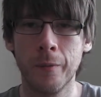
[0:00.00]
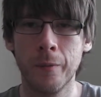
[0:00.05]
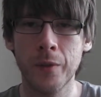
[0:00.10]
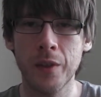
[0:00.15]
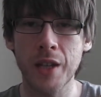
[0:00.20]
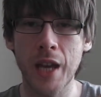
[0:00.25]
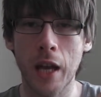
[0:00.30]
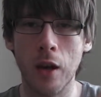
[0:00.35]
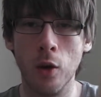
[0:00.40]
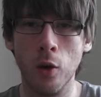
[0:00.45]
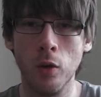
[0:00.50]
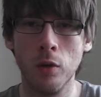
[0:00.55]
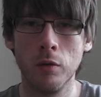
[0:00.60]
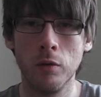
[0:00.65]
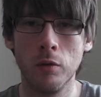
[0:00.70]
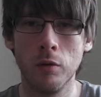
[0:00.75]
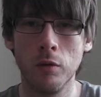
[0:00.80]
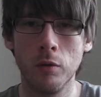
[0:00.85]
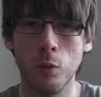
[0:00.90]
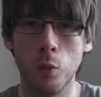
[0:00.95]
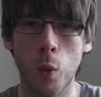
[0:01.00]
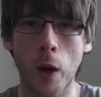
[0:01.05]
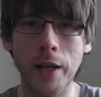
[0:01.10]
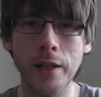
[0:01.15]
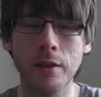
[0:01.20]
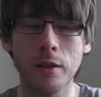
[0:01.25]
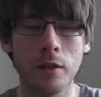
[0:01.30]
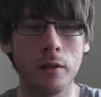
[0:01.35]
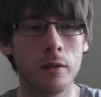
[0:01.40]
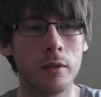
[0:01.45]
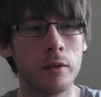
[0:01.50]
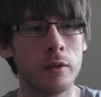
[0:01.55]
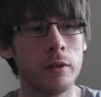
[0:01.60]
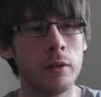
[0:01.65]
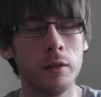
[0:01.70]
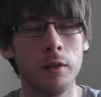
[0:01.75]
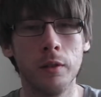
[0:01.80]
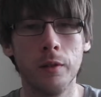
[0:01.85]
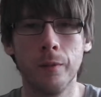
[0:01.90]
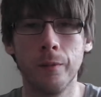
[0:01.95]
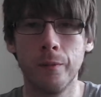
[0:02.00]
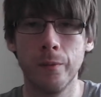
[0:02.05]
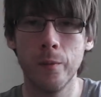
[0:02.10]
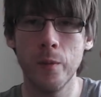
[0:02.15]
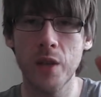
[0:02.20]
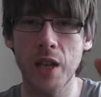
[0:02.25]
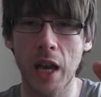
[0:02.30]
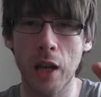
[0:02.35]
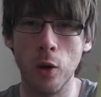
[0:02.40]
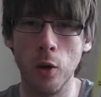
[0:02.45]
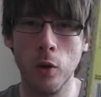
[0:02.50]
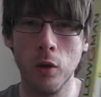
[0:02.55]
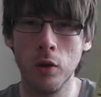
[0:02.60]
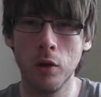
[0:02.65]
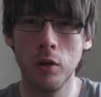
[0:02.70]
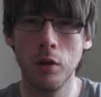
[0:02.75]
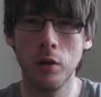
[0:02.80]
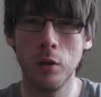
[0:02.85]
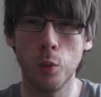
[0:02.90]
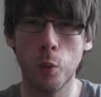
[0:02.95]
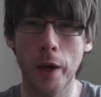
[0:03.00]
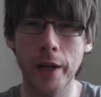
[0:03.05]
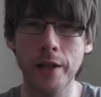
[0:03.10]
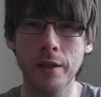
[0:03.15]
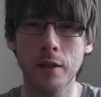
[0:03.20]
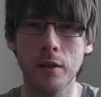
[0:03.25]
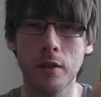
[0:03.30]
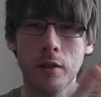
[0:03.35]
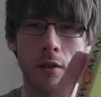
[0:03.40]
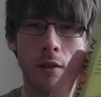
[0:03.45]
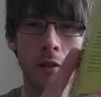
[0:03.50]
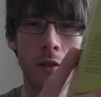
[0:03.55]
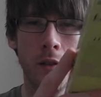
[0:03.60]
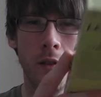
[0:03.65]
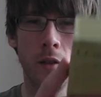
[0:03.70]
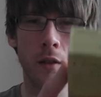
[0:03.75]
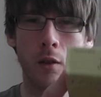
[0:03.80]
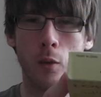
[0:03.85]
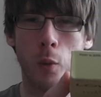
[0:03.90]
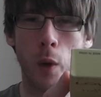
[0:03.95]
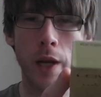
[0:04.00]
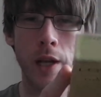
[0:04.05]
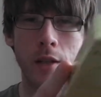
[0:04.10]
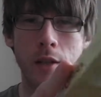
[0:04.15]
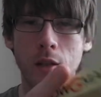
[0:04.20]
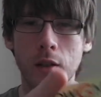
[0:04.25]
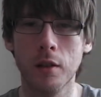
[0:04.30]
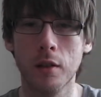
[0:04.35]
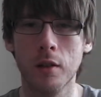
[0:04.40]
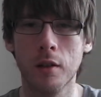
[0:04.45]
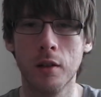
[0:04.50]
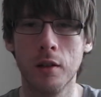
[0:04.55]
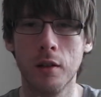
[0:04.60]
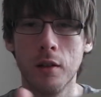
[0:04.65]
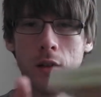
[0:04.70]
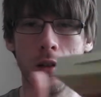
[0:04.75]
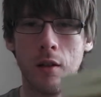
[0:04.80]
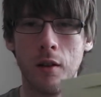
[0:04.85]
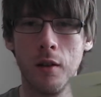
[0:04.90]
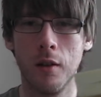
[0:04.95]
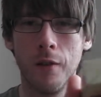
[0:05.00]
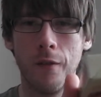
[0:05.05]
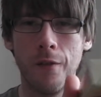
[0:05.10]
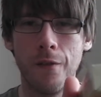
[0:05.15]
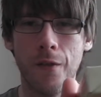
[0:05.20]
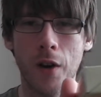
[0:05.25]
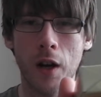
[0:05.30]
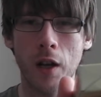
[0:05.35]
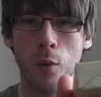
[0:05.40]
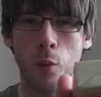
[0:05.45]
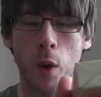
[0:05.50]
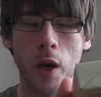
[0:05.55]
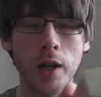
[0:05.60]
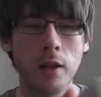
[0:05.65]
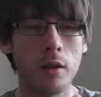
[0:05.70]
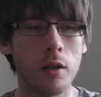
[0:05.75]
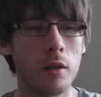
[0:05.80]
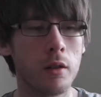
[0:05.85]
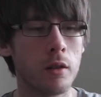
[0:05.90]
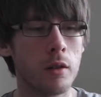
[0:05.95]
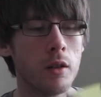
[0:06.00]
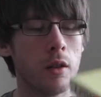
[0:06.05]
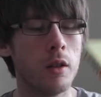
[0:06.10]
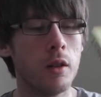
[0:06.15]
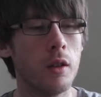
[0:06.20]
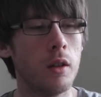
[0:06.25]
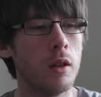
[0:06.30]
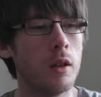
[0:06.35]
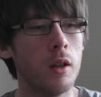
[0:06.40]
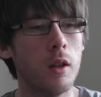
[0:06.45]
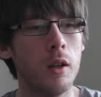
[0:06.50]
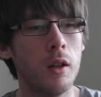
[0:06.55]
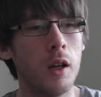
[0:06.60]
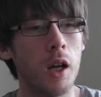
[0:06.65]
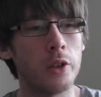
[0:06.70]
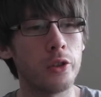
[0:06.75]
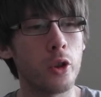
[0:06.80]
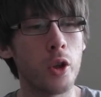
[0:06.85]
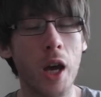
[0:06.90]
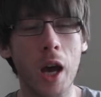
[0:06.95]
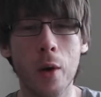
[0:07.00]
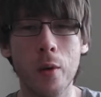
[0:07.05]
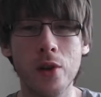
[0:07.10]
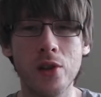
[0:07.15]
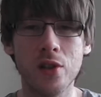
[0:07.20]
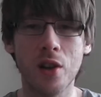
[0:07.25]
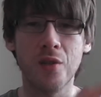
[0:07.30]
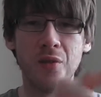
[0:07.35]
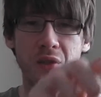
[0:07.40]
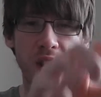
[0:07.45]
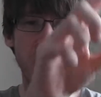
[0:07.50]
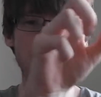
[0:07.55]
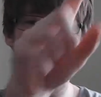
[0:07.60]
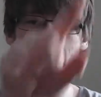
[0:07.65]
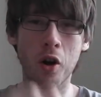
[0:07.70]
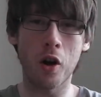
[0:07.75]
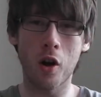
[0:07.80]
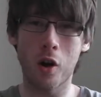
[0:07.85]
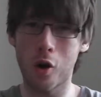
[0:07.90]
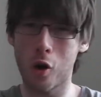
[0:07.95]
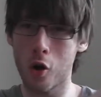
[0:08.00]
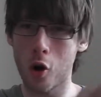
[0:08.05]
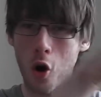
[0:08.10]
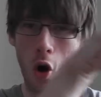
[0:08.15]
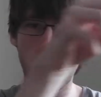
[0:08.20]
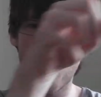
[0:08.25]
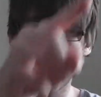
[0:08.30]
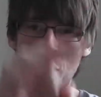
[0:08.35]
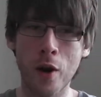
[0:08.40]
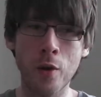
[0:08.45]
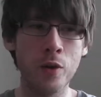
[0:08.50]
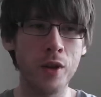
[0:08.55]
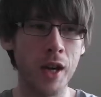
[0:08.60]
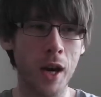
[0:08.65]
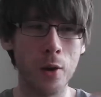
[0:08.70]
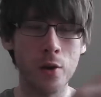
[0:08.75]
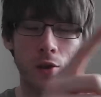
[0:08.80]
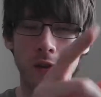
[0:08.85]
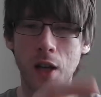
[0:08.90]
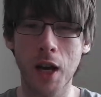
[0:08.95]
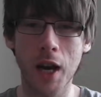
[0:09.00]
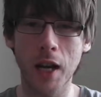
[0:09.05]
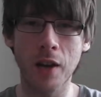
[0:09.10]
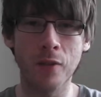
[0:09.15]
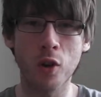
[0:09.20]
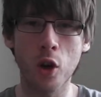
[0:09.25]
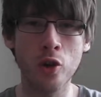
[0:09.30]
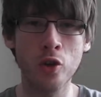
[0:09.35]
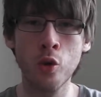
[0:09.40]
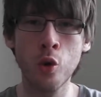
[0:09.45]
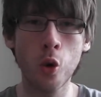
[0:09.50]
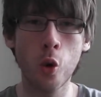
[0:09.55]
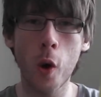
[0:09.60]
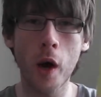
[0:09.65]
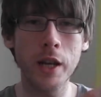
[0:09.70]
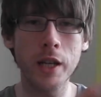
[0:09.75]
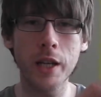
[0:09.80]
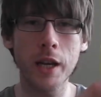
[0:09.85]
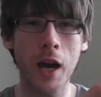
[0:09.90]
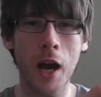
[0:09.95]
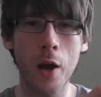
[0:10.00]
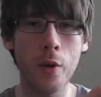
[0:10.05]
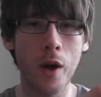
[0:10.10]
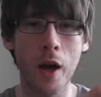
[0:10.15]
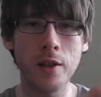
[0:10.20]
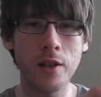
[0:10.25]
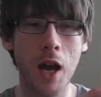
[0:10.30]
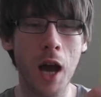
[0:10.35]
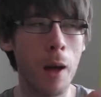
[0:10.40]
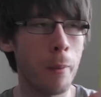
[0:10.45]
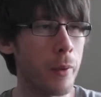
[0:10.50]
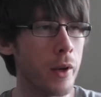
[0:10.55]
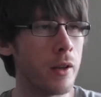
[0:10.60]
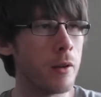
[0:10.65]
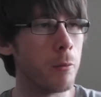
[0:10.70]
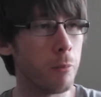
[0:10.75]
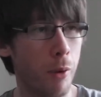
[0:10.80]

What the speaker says: Yellow, white, yellow, white, white, fucking white. I don't know how it's sun faded all around the outside. I've got no idea how that's happened,